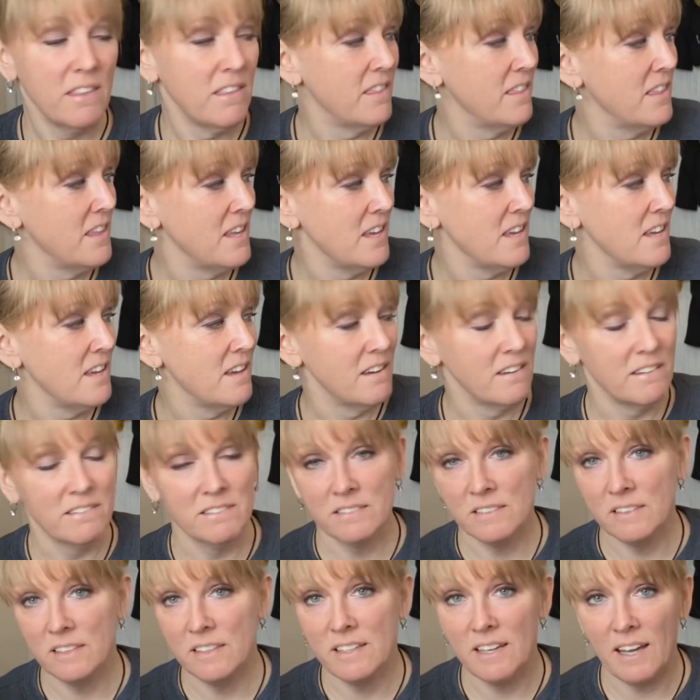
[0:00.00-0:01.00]
the
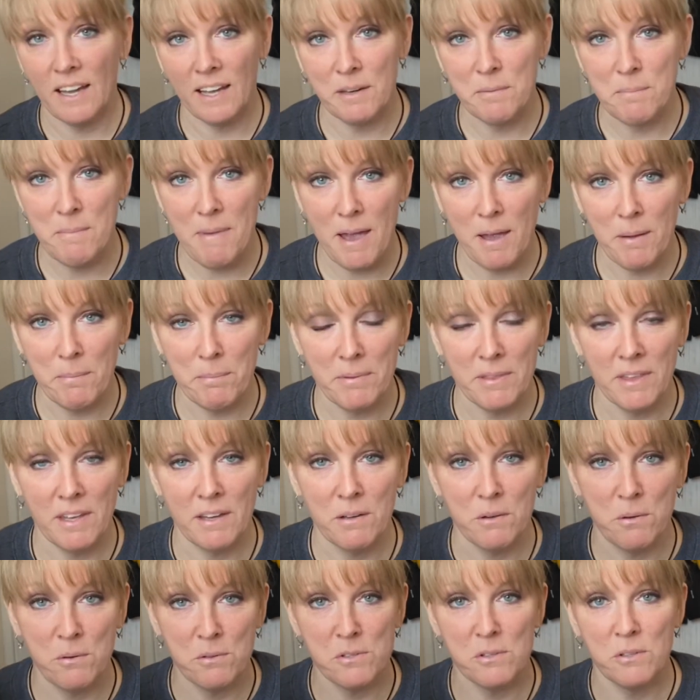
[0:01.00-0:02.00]
guide map that
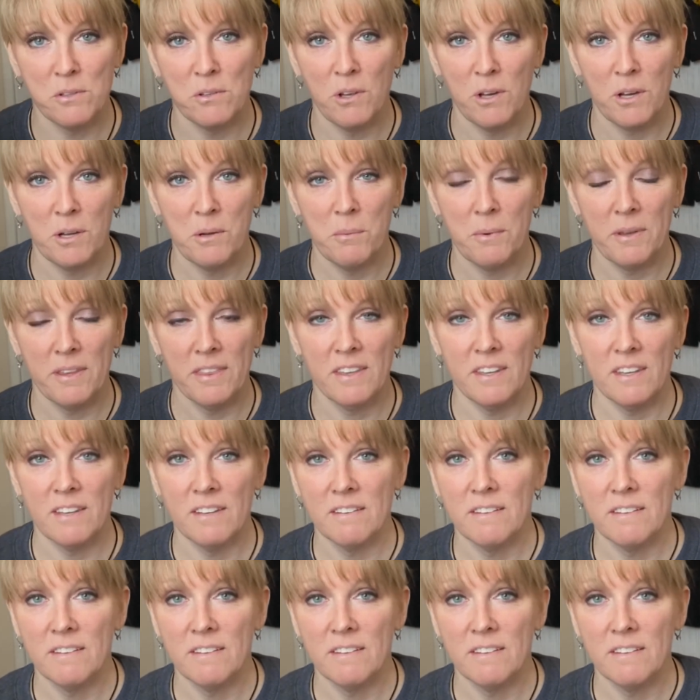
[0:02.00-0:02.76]
goes along with it.